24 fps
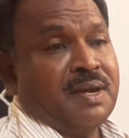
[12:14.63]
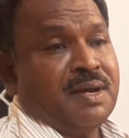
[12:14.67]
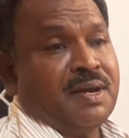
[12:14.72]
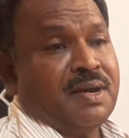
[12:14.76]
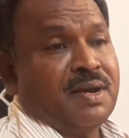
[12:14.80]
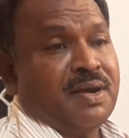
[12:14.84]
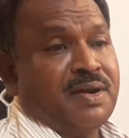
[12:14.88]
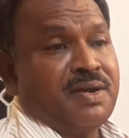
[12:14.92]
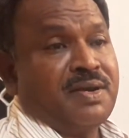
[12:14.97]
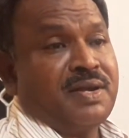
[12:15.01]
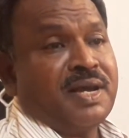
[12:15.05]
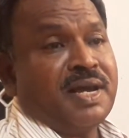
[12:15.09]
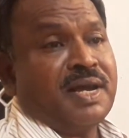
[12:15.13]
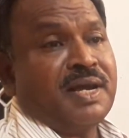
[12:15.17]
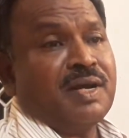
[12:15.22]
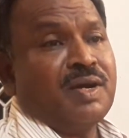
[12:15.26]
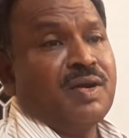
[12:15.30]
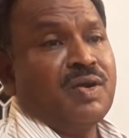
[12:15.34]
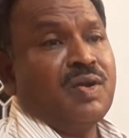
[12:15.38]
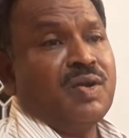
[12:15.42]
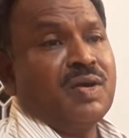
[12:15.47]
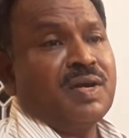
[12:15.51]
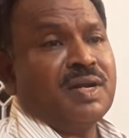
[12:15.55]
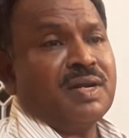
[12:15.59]

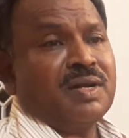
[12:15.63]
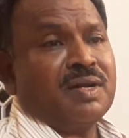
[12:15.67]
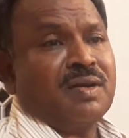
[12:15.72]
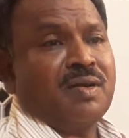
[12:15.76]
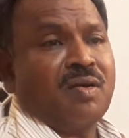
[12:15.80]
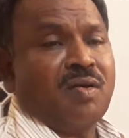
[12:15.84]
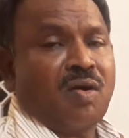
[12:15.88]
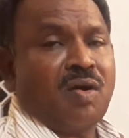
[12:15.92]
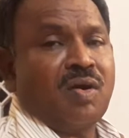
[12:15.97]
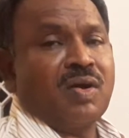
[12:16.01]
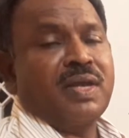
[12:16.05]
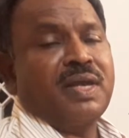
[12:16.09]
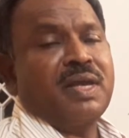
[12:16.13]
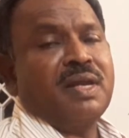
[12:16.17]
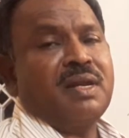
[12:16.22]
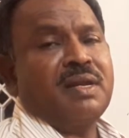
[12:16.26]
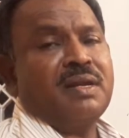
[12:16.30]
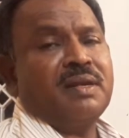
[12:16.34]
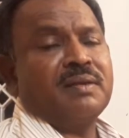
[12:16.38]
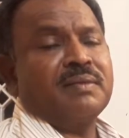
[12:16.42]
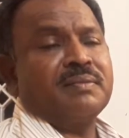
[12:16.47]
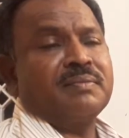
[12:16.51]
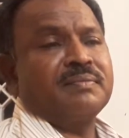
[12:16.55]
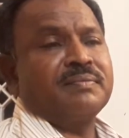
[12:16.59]
rectangular
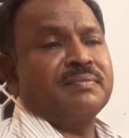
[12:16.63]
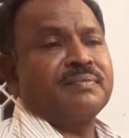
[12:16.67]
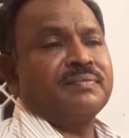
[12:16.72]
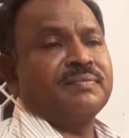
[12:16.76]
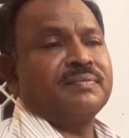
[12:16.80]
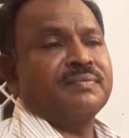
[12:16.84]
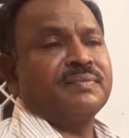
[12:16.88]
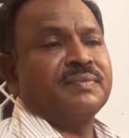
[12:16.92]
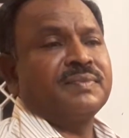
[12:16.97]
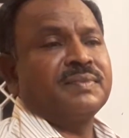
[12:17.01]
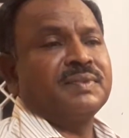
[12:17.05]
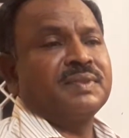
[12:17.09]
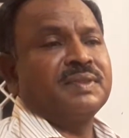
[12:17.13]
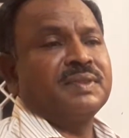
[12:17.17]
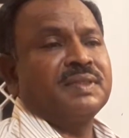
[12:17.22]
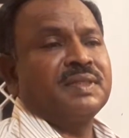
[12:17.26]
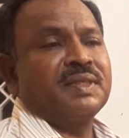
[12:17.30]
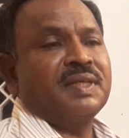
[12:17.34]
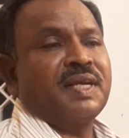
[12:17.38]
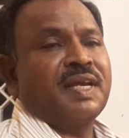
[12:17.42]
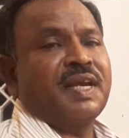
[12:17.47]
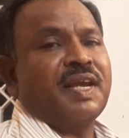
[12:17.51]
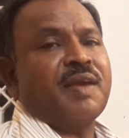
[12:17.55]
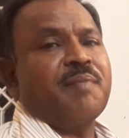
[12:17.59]
coil
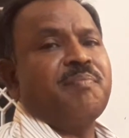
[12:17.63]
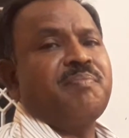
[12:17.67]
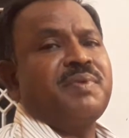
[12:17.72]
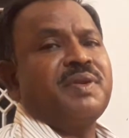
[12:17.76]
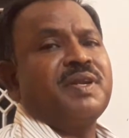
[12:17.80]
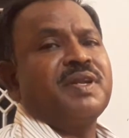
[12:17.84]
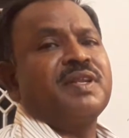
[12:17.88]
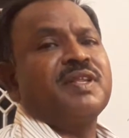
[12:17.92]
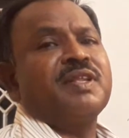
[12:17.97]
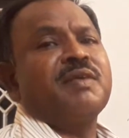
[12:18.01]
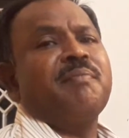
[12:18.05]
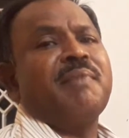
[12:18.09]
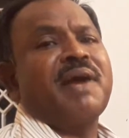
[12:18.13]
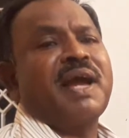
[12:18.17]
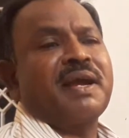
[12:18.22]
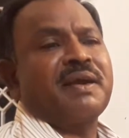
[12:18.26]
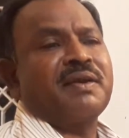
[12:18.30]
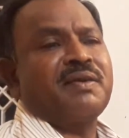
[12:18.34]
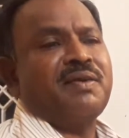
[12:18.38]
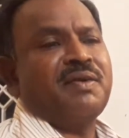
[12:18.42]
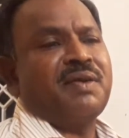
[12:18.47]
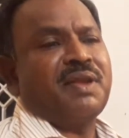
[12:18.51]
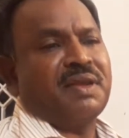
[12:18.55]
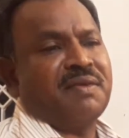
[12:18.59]
kept in the
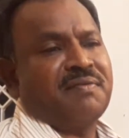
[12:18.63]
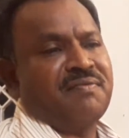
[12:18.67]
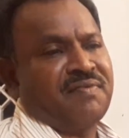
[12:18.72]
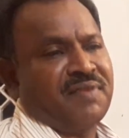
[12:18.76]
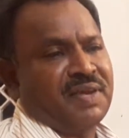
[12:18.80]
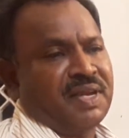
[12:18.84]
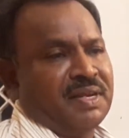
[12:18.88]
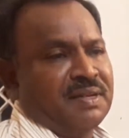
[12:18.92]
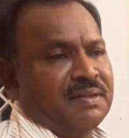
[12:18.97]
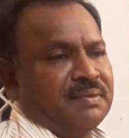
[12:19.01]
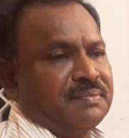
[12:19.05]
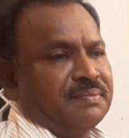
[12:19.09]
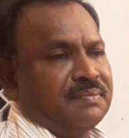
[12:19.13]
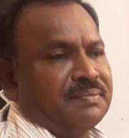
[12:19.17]
magnetic field.